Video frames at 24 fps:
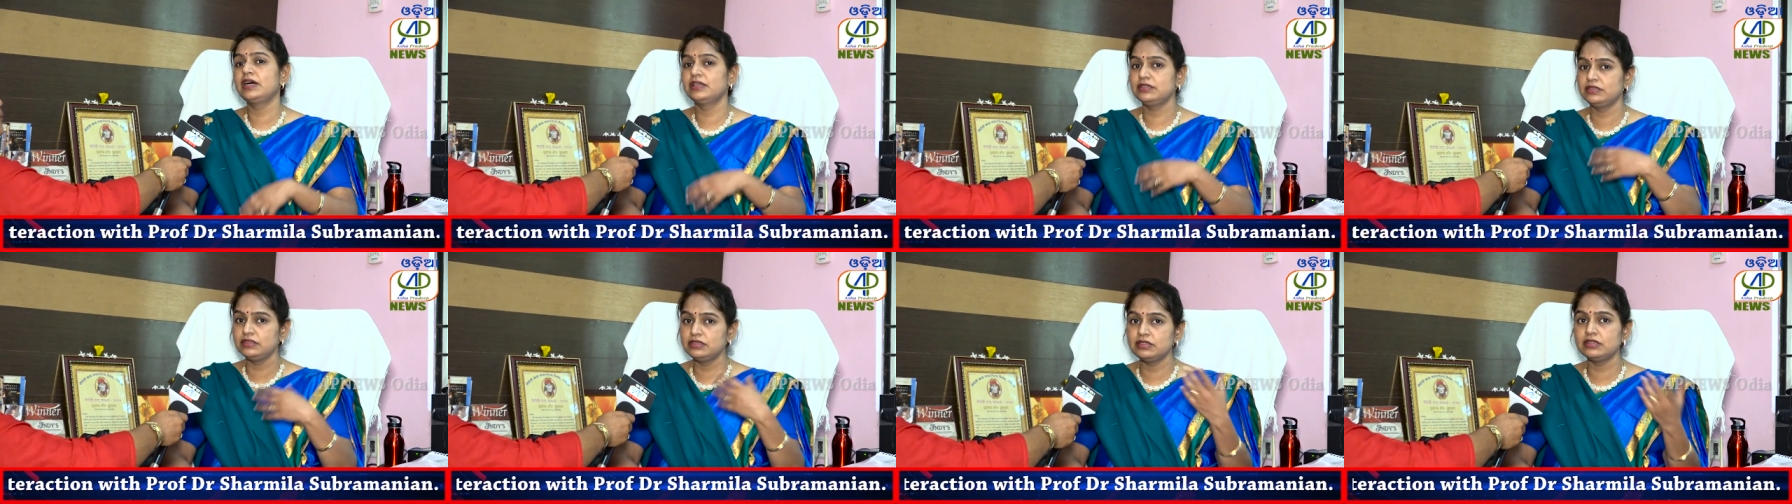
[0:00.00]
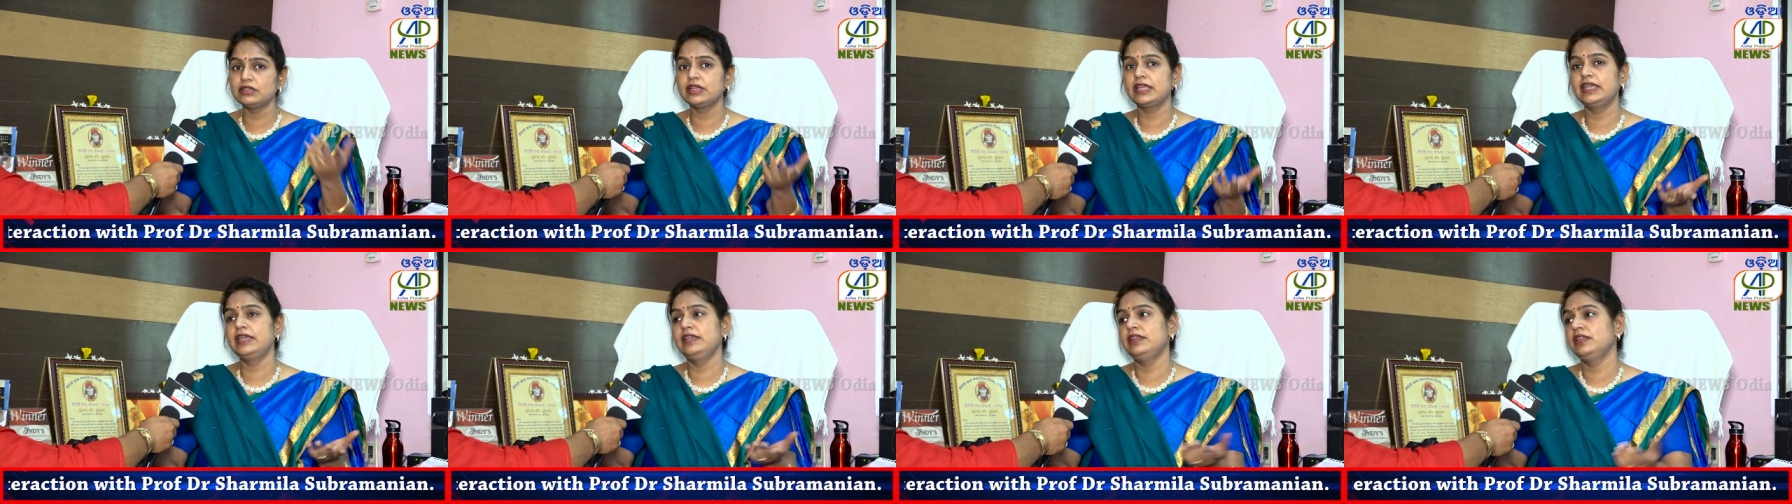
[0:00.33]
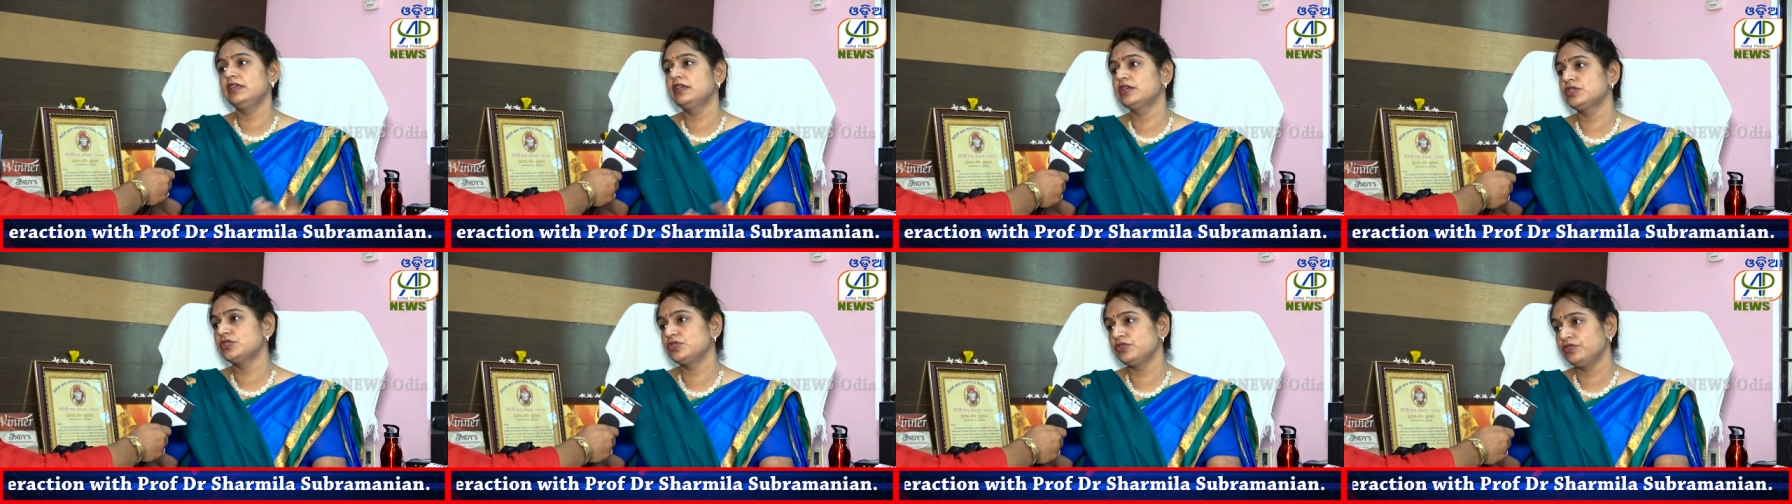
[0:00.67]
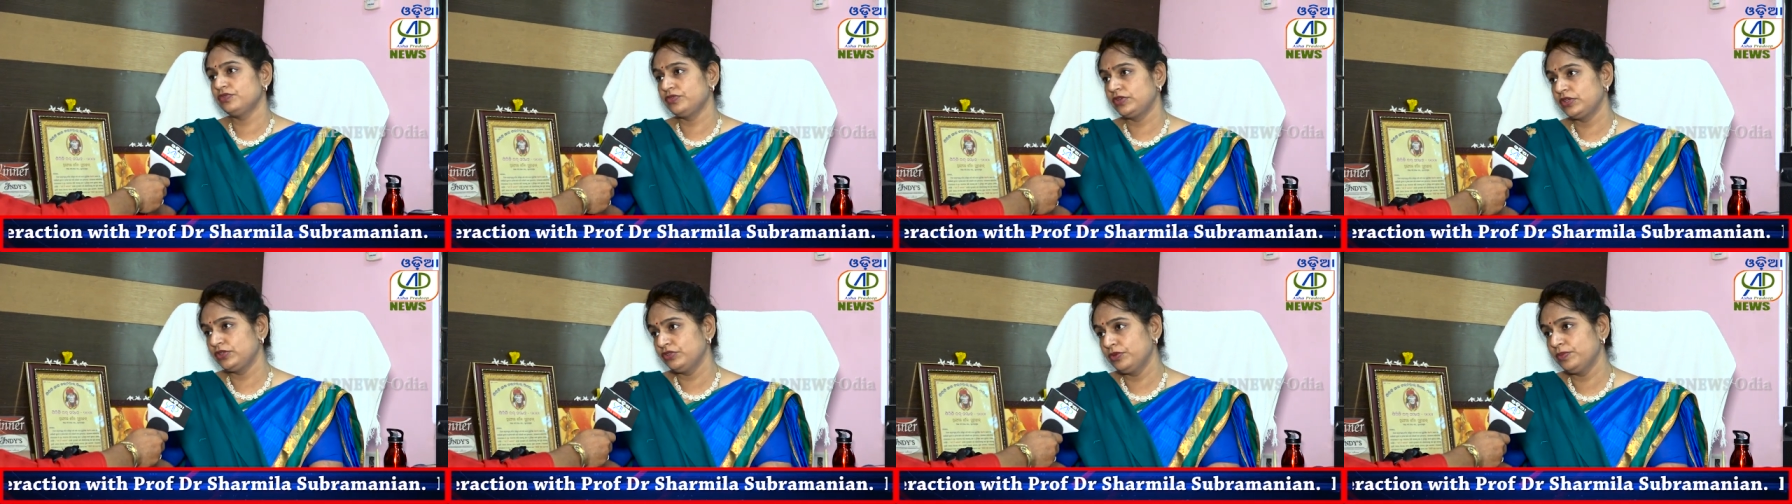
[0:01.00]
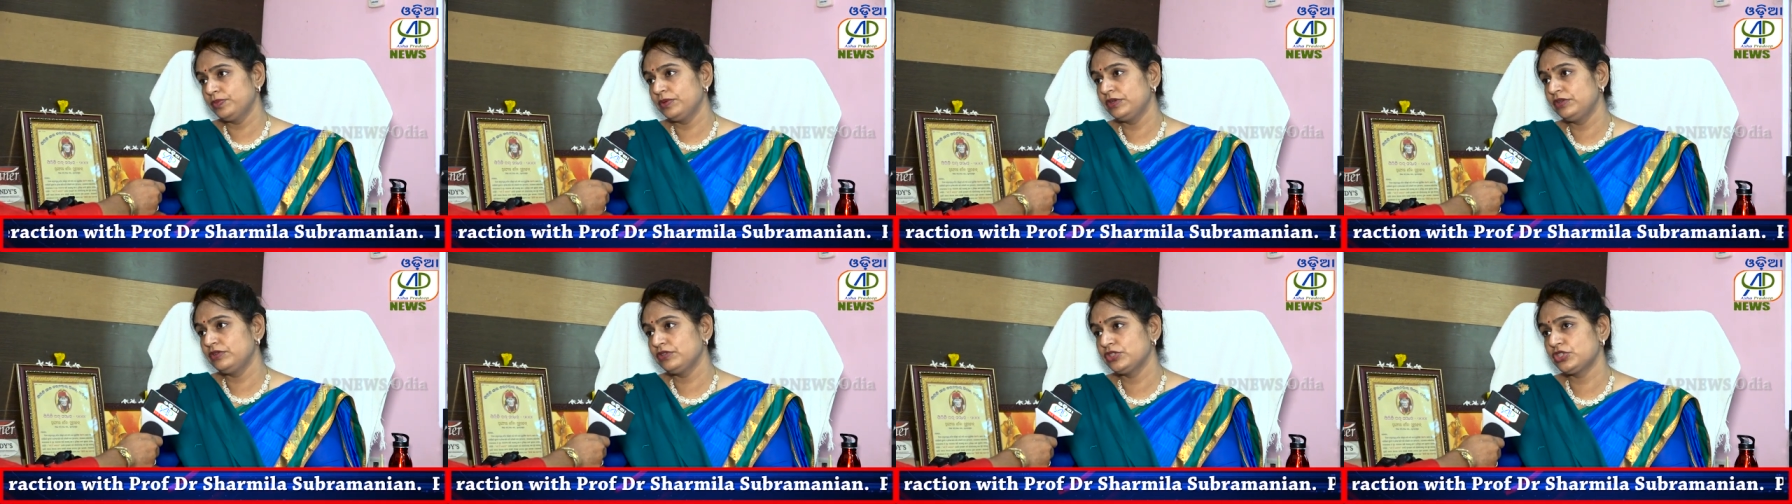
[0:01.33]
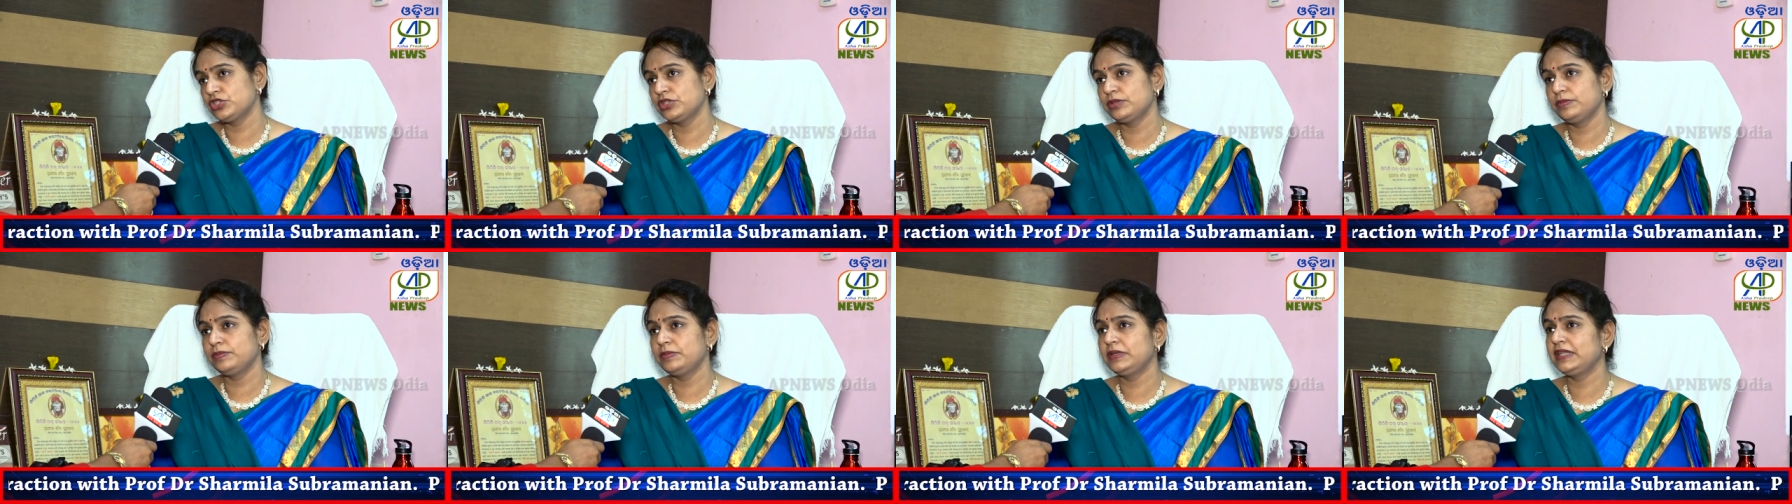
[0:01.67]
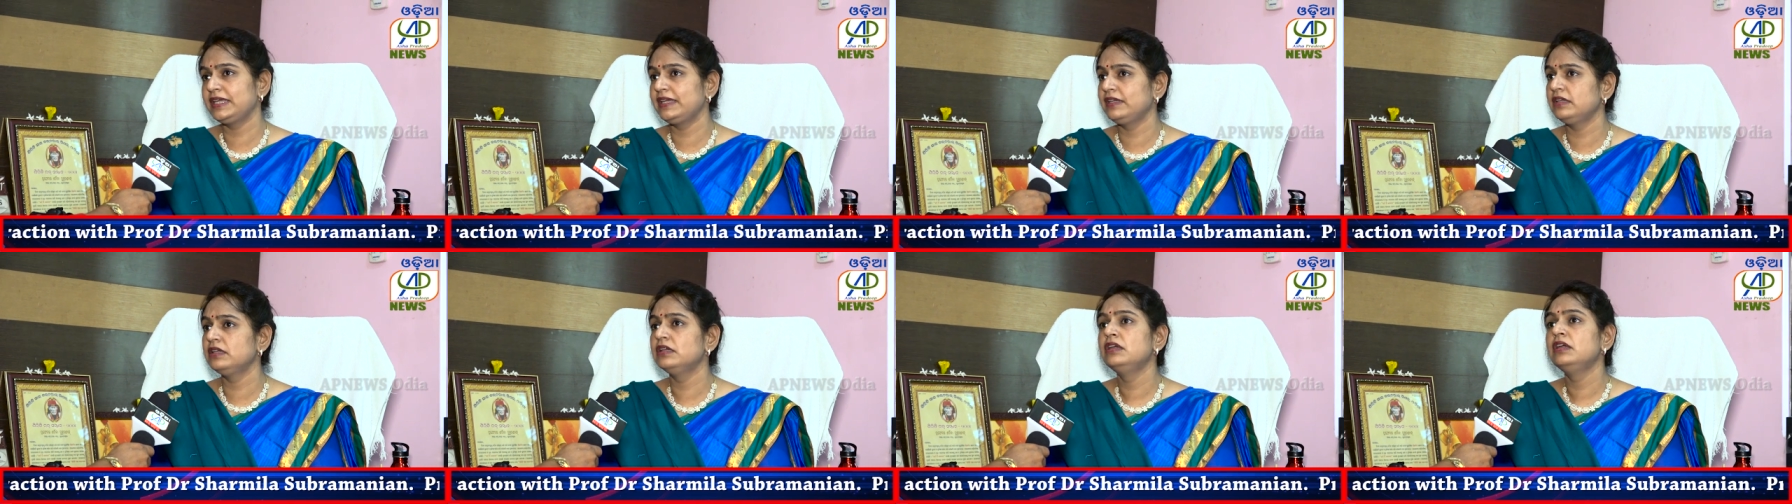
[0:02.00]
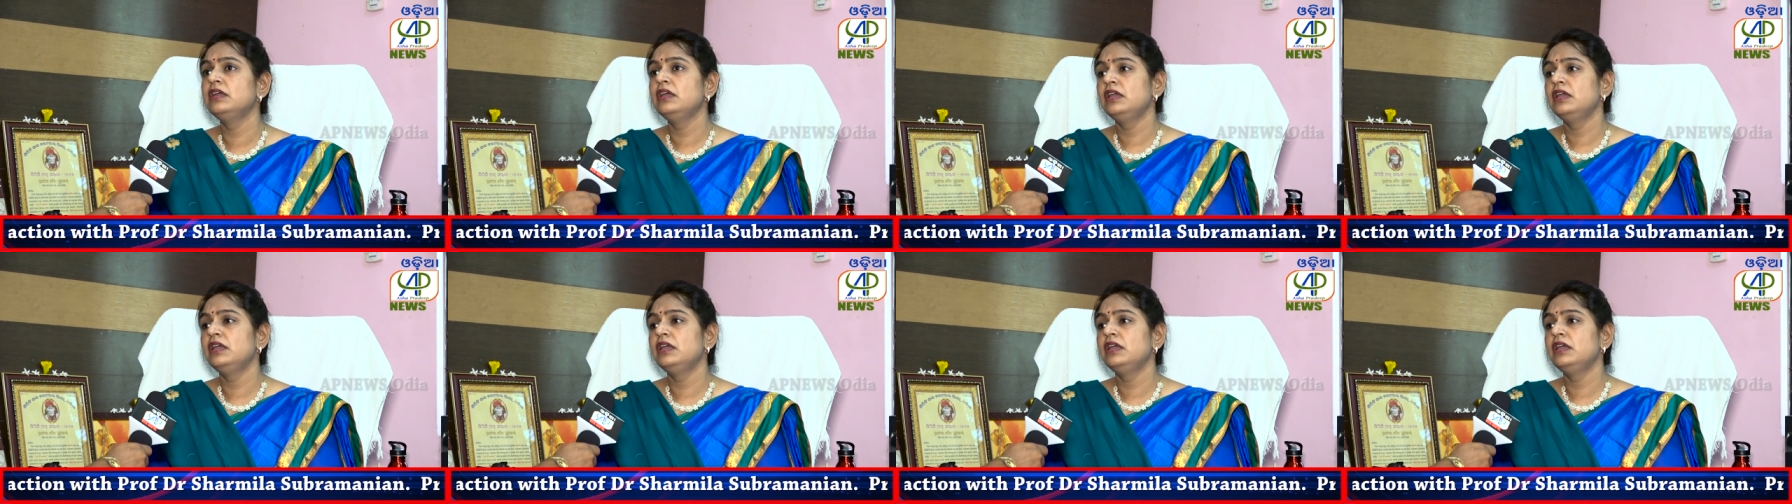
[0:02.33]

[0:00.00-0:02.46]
other areas of entrepreneurship like